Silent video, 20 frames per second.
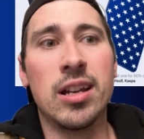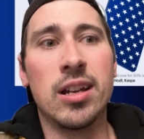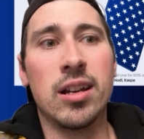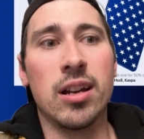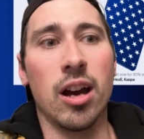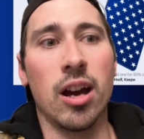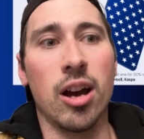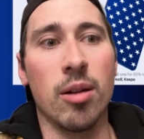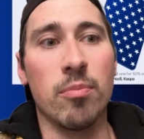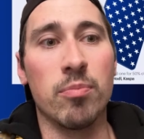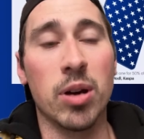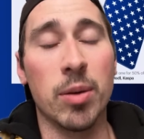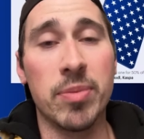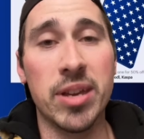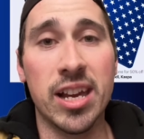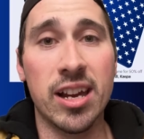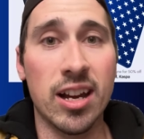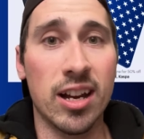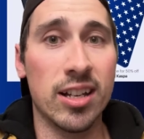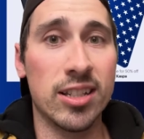But
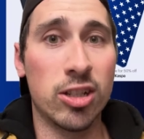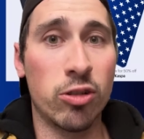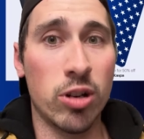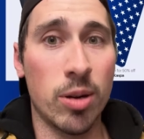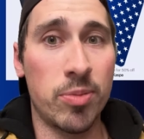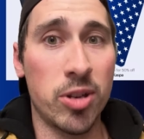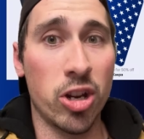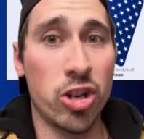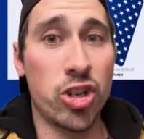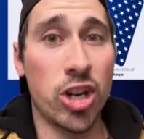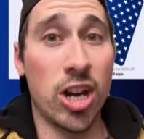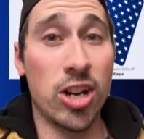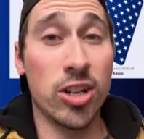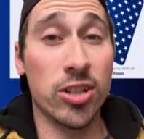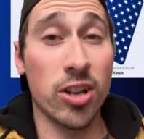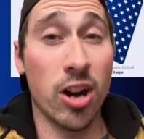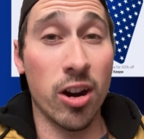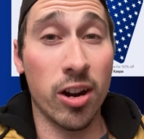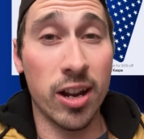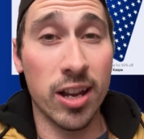because crypto exchanges
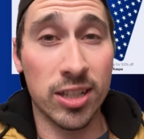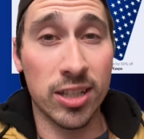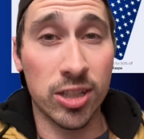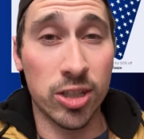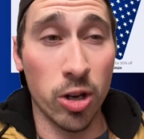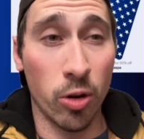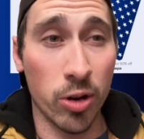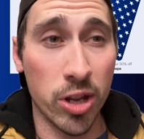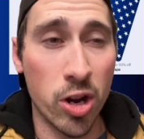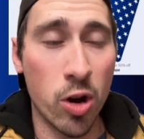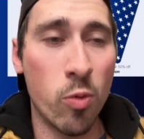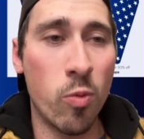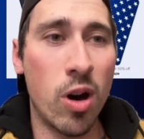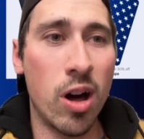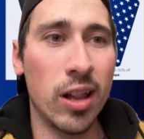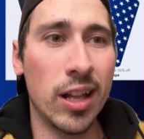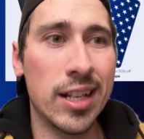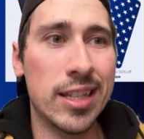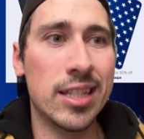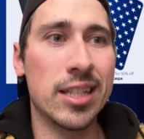are custodial
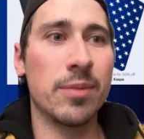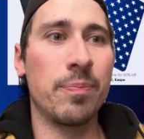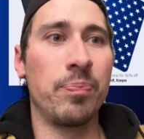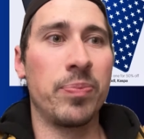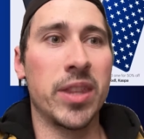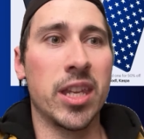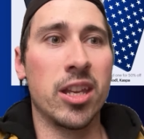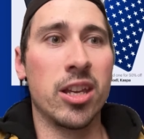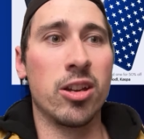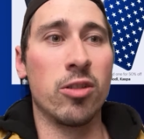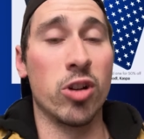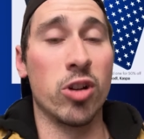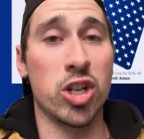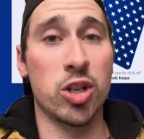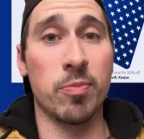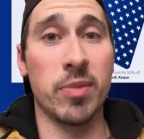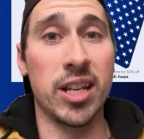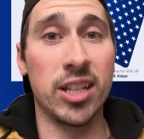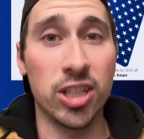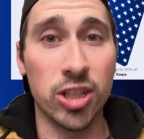wallets, which
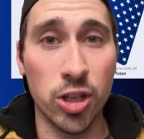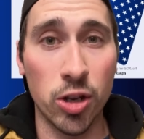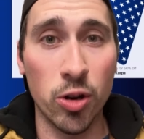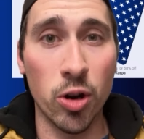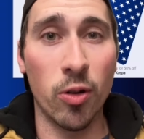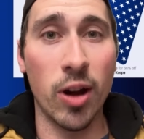means you don't